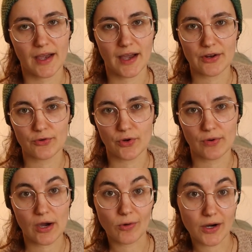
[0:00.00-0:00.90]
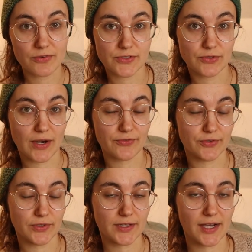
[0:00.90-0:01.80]
I don't know how often you have
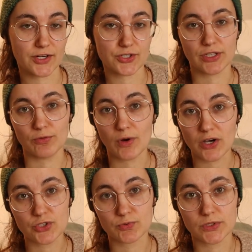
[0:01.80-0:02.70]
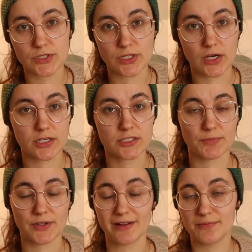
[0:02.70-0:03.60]
to actually wash wool socks,
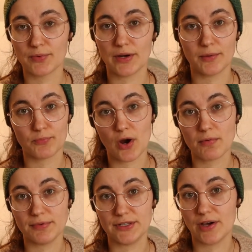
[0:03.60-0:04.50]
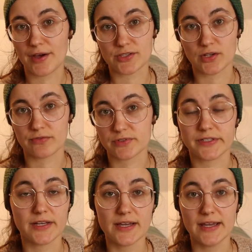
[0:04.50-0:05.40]
but probably not as
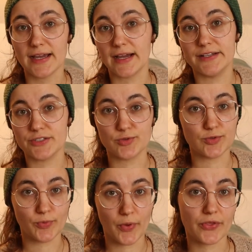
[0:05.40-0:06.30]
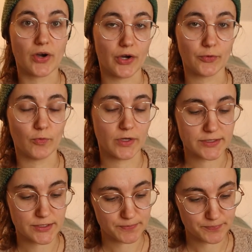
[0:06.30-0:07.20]
often as you do with cotton
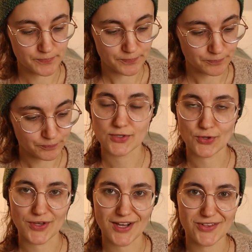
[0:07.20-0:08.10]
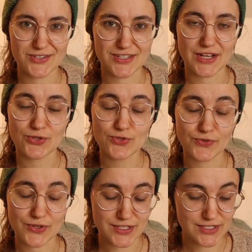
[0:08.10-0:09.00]
ones. So the colors that I use
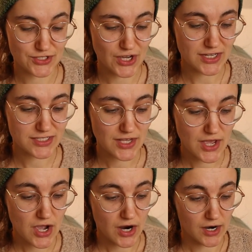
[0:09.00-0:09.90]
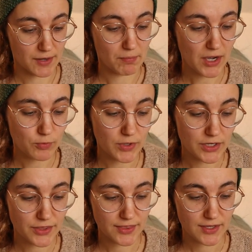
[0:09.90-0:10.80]
for these socks are Mugwort.